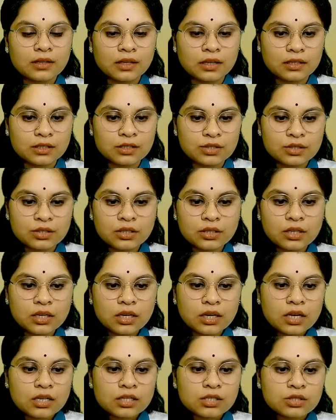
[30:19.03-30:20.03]
Understood?
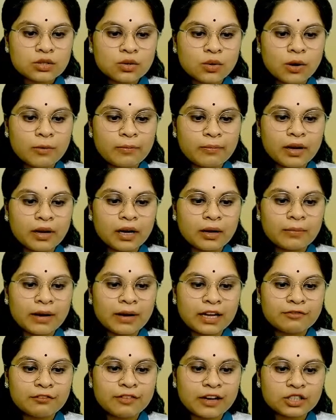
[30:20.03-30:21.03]
So
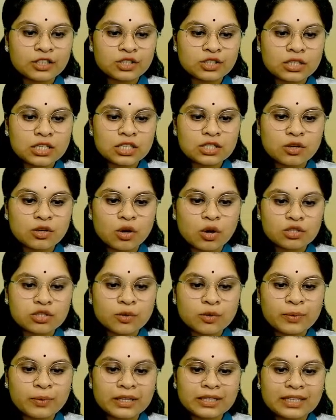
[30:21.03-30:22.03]
manufacturers also
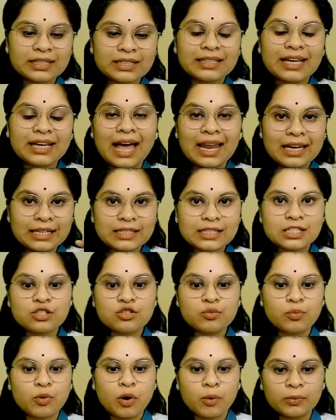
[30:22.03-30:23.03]
printed calendars
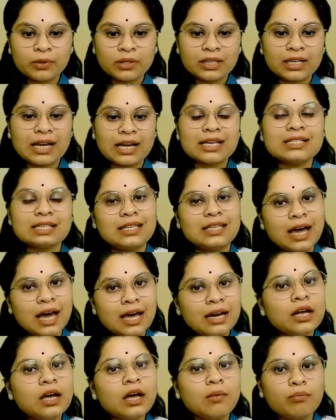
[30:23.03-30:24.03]
to popularize
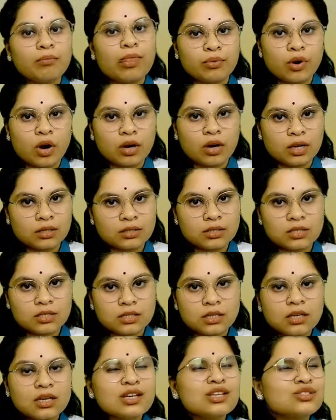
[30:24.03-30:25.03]
their
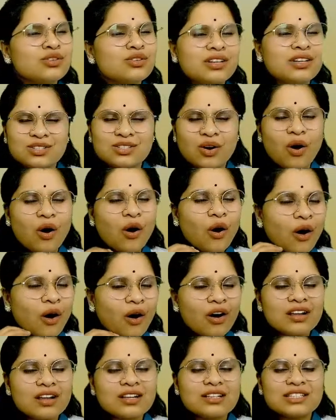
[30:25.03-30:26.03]
products. So it's
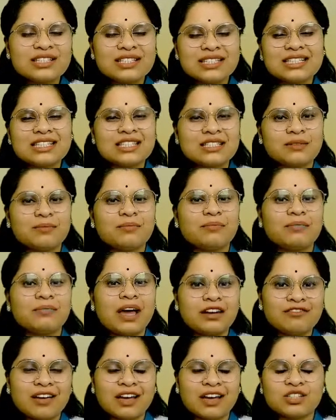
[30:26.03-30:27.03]
all just
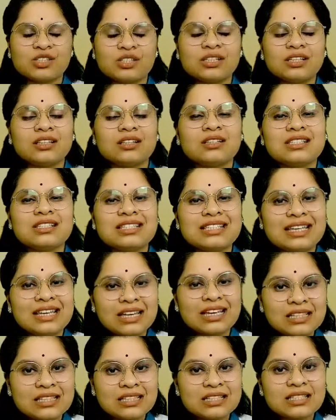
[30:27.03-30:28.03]
manufacturing
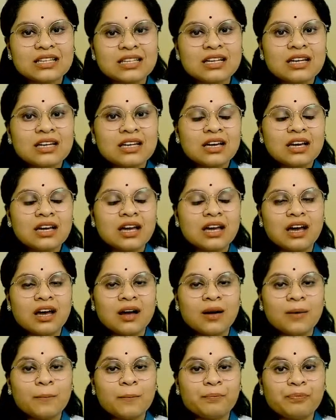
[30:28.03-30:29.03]
skills
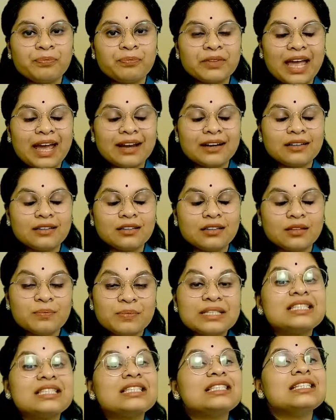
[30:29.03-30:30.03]
and
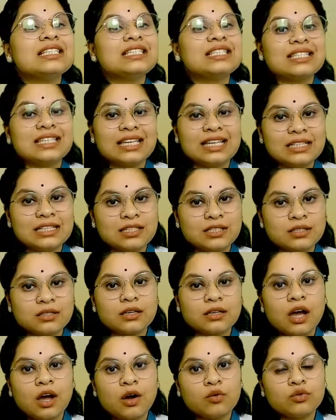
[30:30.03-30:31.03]
business skills.
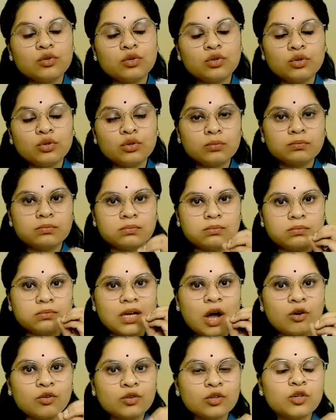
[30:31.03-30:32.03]
How do
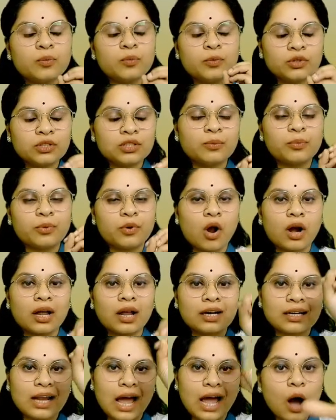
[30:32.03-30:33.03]
you put the
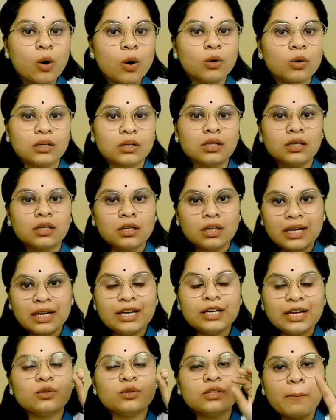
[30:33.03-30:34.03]
product out
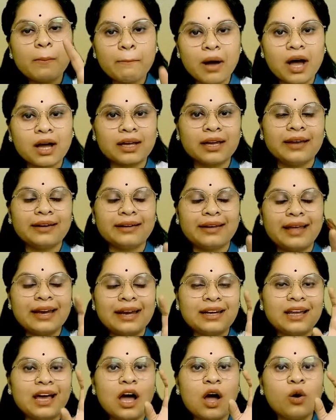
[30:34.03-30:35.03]
into the market,
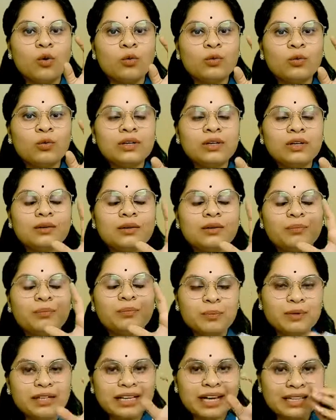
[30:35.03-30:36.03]
and how will
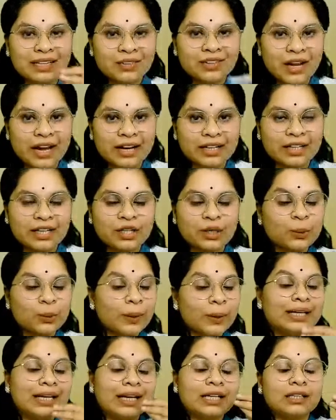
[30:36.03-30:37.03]
people get attracted to
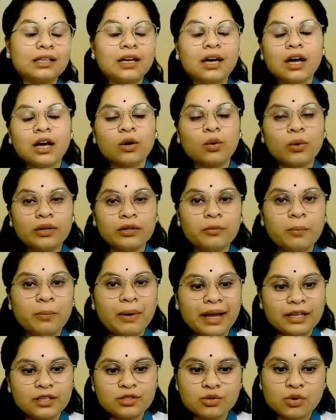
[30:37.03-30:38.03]
it and are going to
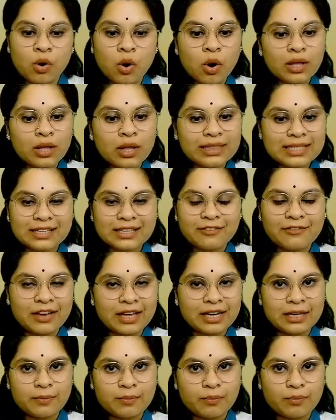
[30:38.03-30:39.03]
buy? So all these are
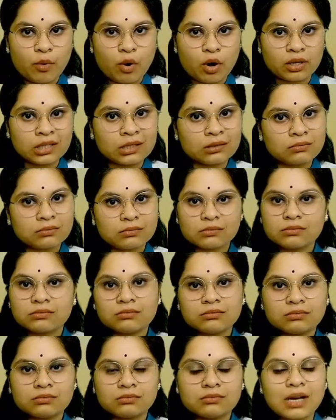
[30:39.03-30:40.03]
very important.
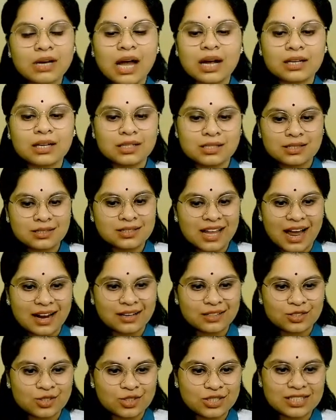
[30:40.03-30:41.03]
Market
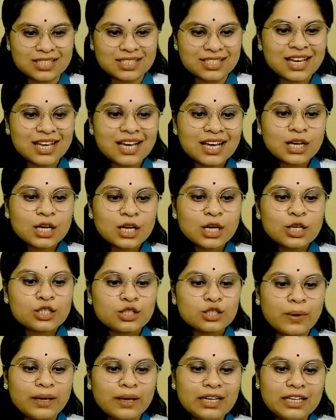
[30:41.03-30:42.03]
strategies.
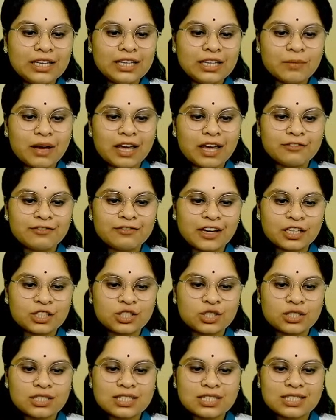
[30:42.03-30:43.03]
So when Indian
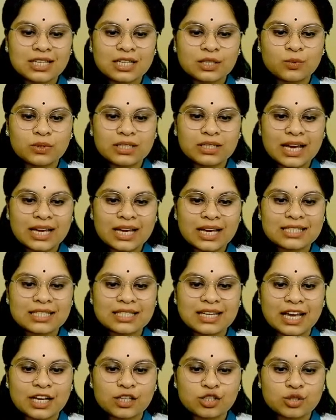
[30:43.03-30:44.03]
manufacturers advertised, the
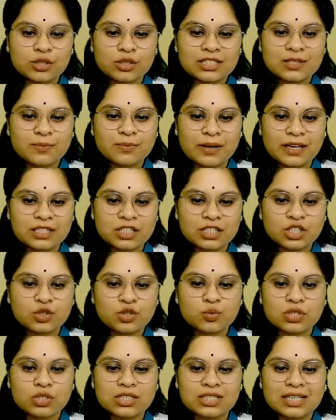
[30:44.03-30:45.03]
nationalist message
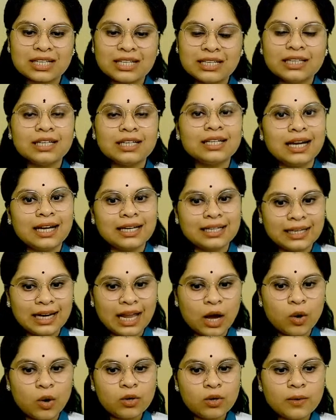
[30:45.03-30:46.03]
was clear and
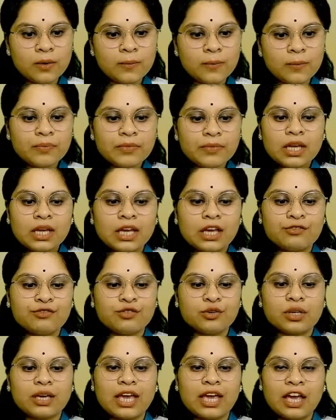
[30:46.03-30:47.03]
loud: if
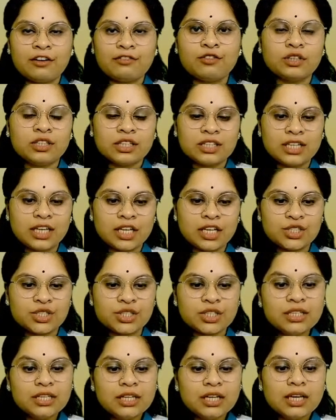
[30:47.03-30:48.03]
you care for the
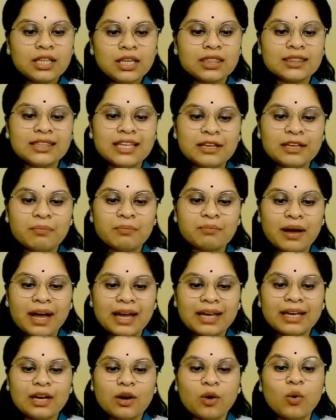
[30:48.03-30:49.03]
nation, then
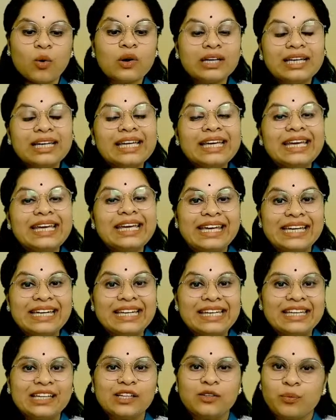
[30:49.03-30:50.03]
buy only
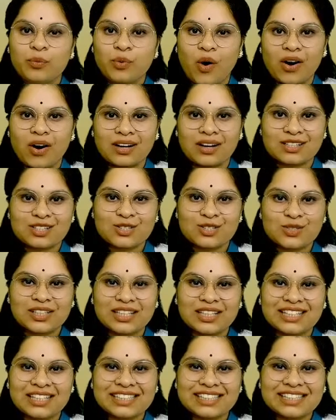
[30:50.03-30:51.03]
Indian products. So
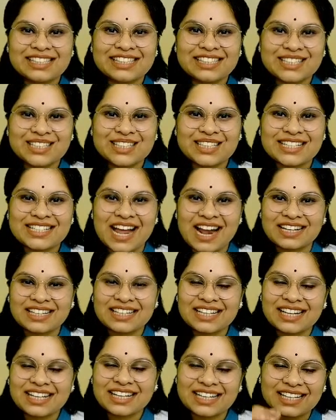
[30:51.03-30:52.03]
they literally
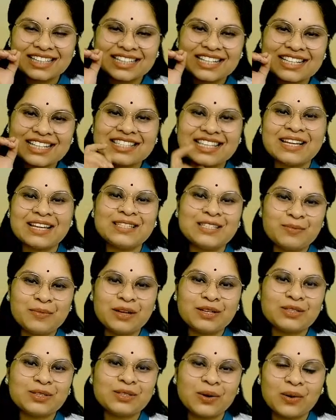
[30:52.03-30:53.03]
started hitting the
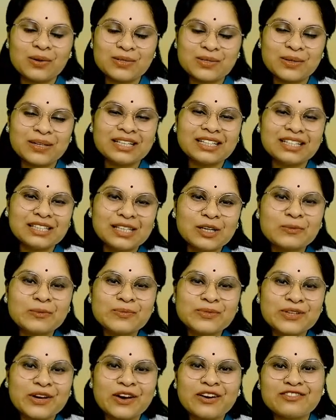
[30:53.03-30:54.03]
sentiment also in
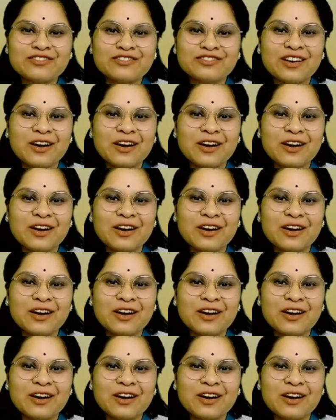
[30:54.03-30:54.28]
terms of